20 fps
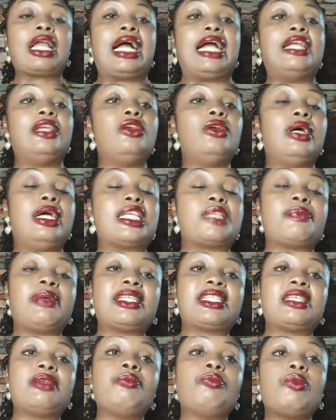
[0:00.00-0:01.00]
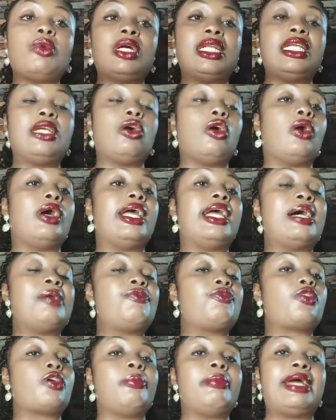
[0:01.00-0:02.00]
Are you expecting money or
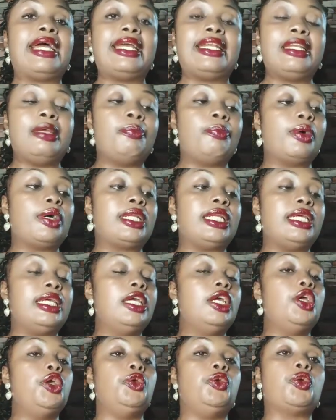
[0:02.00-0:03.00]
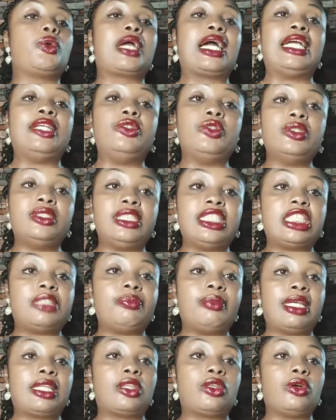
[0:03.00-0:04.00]
help from anybody? You can use this
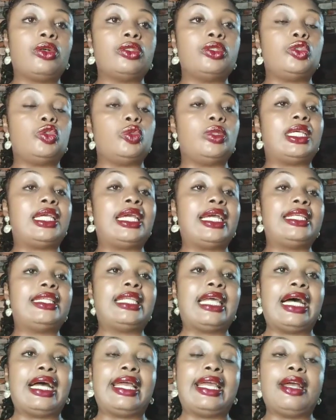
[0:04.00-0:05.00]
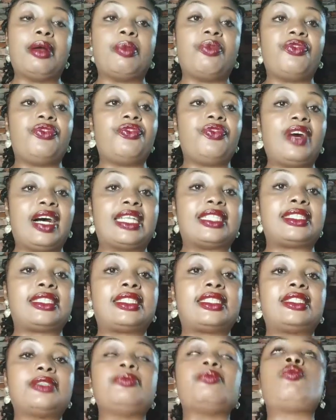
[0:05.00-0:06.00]
method to get that help
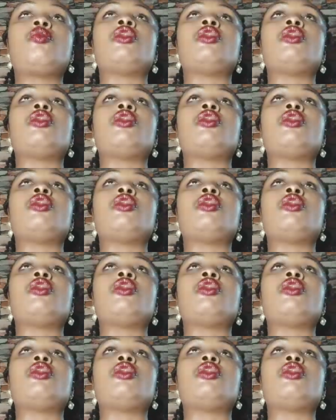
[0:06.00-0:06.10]
fast.